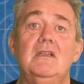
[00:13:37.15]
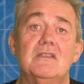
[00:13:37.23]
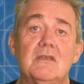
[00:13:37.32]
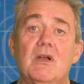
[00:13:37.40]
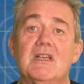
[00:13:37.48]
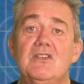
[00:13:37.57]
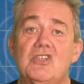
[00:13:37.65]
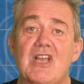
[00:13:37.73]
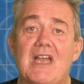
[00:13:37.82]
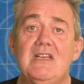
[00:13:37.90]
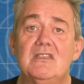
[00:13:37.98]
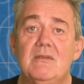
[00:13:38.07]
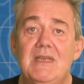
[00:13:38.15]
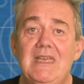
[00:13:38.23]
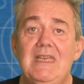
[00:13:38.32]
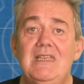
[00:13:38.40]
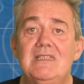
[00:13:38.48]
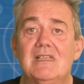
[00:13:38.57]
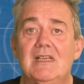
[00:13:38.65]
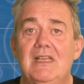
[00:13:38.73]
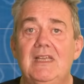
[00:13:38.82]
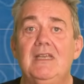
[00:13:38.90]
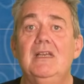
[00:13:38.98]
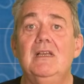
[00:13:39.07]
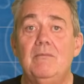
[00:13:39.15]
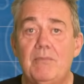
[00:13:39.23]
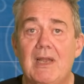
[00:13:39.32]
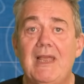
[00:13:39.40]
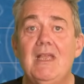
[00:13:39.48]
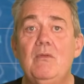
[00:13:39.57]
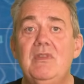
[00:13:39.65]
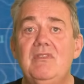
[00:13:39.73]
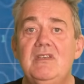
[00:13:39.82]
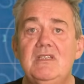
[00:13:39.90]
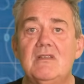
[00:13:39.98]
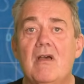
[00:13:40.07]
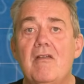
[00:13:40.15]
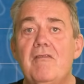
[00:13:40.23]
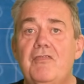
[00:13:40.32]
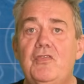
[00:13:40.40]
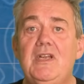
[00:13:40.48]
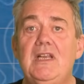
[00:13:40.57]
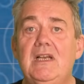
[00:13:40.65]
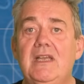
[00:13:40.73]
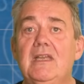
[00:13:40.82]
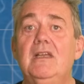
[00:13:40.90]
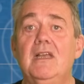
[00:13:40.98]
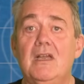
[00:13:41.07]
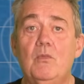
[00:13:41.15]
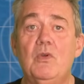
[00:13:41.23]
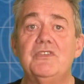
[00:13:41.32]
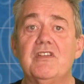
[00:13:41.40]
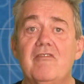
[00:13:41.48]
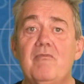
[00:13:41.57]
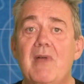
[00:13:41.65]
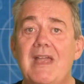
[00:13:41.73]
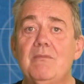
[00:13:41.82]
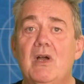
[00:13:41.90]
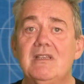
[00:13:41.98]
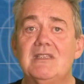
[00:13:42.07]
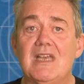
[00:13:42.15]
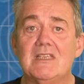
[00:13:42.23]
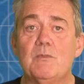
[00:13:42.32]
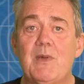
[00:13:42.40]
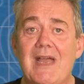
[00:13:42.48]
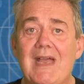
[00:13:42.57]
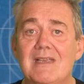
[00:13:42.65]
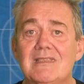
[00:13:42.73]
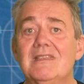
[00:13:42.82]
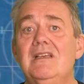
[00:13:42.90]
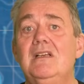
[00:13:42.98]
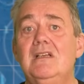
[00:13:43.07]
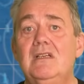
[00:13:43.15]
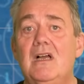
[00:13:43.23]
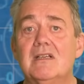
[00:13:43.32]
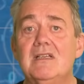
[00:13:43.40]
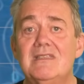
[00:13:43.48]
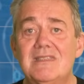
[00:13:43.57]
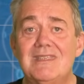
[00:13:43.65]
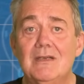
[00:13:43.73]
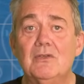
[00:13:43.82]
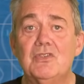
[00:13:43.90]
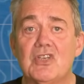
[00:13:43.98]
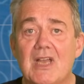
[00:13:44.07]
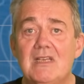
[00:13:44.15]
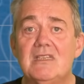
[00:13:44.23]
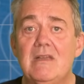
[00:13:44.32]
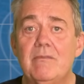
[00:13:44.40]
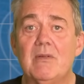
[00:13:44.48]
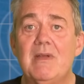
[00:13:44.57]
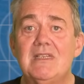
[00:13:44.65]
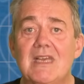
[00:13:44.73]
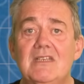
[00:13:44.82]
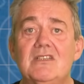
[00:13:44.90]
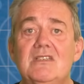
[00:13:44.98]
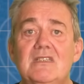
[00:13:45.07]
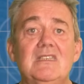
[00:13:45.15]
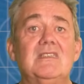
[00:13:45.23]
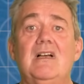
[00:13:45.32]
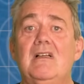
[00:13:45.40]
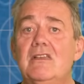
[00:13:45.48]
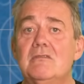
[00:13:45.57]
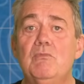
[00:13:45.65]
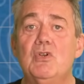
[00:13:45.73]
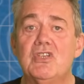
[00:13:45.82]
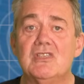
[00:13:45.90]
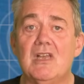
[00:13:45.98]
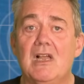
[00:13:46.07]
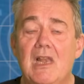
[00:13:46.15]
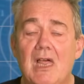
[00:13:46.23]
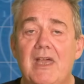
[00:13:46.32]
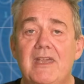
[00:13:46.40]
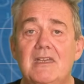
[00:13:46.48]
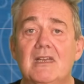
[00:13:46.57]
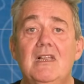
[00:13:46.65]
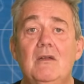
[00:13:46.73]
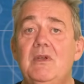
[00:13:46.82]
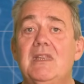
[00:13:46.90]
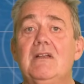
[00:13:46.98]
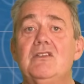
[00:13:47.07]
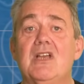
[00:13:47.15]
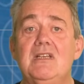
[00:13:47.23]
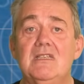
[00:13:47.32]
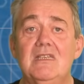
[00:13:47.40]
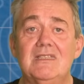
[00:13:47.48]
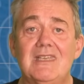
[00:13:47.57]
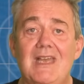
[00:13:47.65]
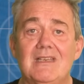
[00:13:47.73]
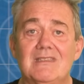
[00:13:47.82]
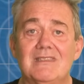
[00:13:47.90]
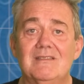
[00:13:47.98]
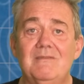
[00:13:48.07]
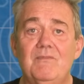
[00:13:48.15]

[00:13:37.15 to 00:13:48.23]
So I can change them easily, playing with the design freely, and once I've made my test pass, I can still change the implementation detail as much as I like without changing the test.